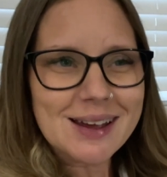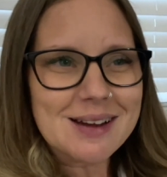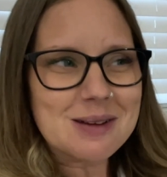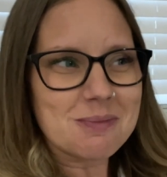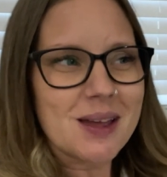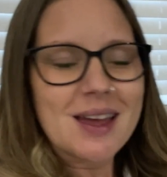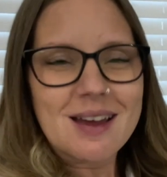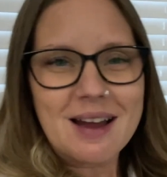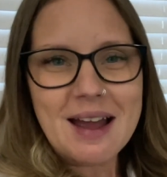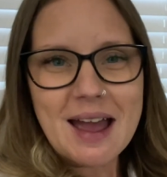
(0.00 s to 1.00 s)

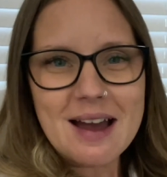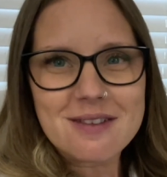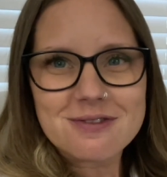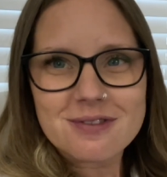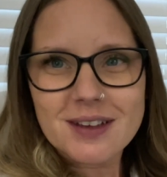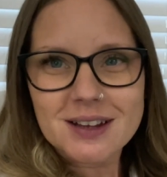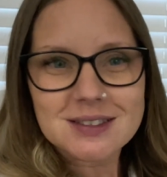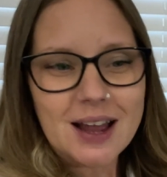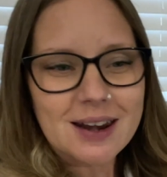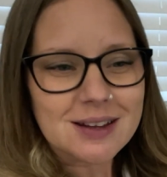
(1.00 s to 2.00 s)
I have
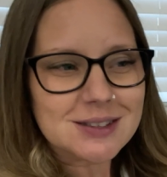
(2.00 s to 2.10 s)
anxiety,